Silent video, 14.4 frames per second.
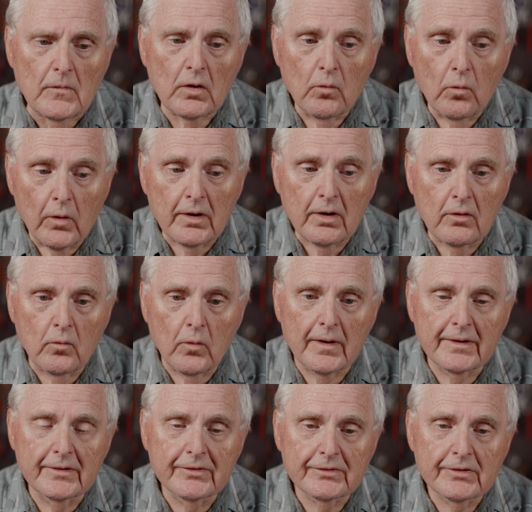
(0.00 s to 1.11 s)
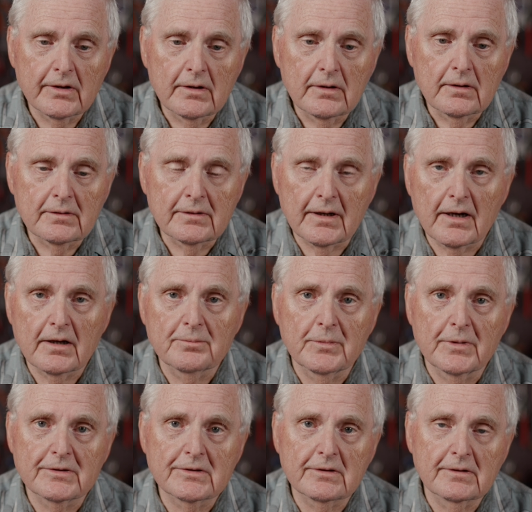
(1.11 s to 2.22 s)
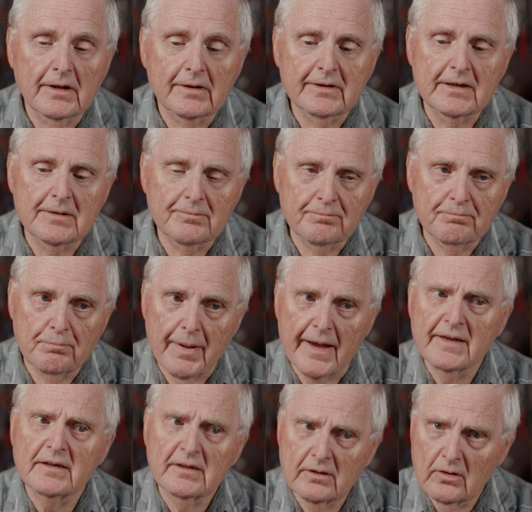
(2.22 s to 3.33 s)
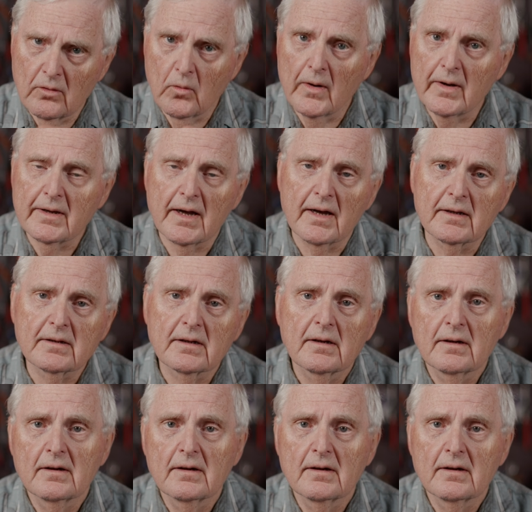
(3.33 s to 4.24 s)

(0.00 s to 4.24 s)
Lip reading: one of the ways that I've mentioned and I keep banging away at